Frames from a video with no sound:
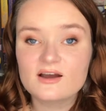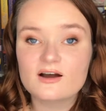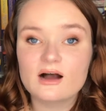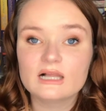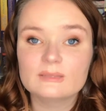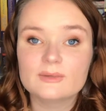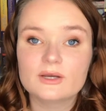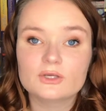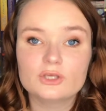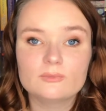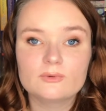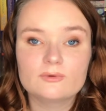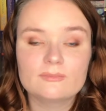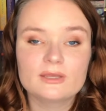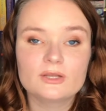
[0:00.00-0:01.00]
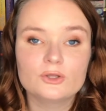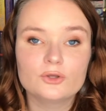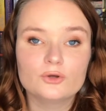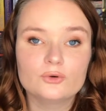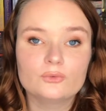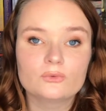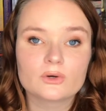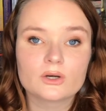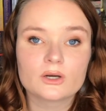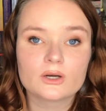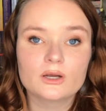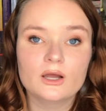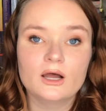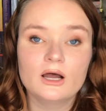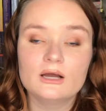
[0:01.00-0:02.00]
all about human women who
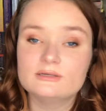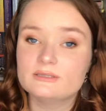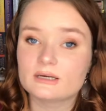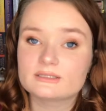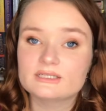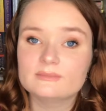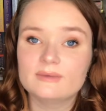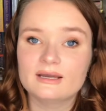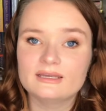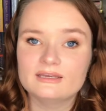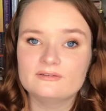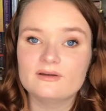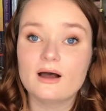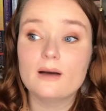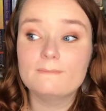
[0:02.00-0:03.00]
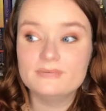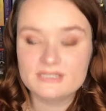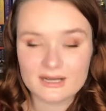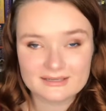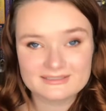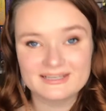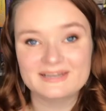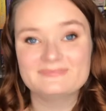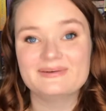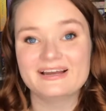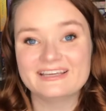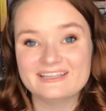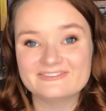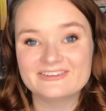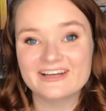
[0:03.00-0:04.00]
were uh, abducted by e abducted by
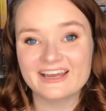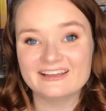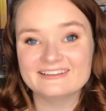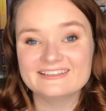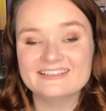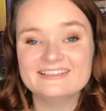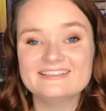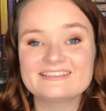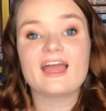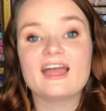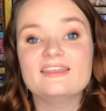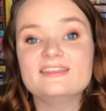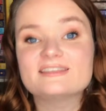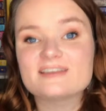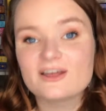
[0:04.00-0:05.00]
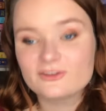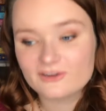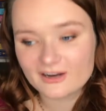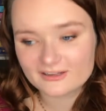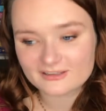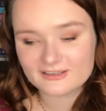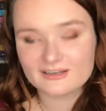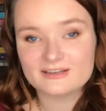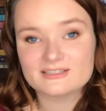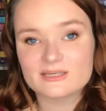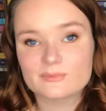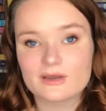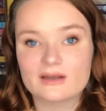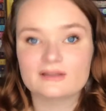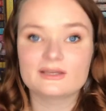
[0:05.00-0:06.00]
evil aliens, and this other alien ends
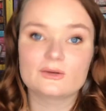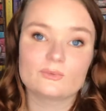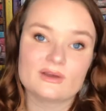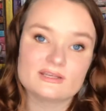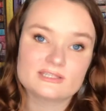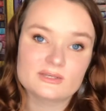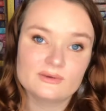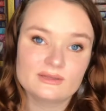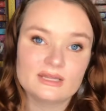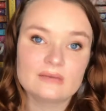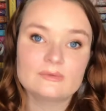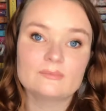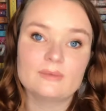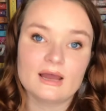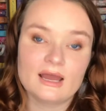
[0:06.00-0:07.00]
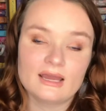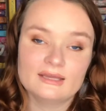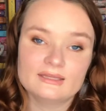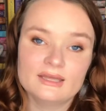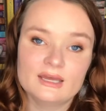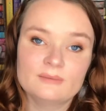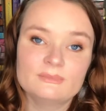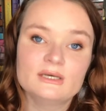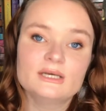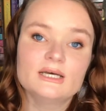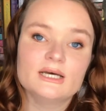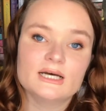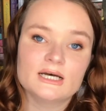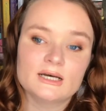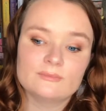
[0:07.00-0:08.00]
up kind of like rescuing them and buying them
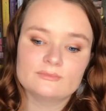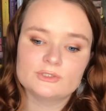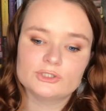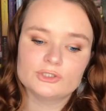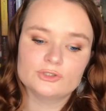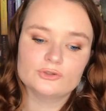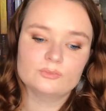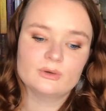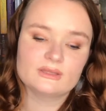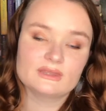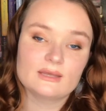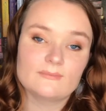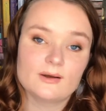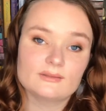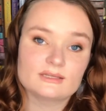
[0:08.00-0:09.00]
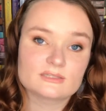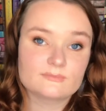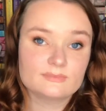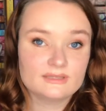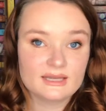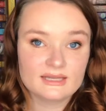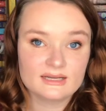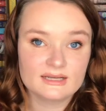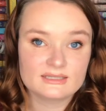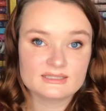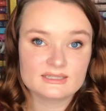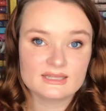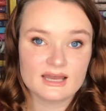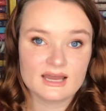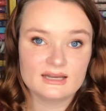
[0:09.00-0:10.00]
um, to put them on this planet
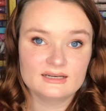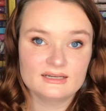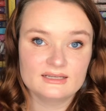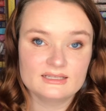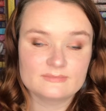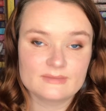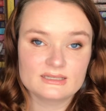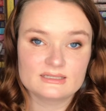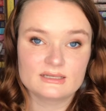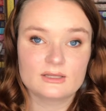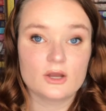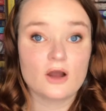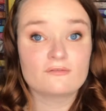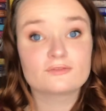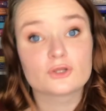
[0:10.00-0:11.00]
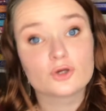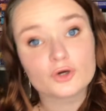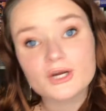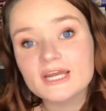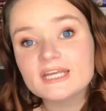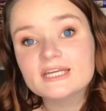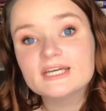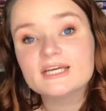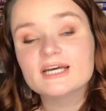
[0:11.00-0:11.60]
that is basically off the grid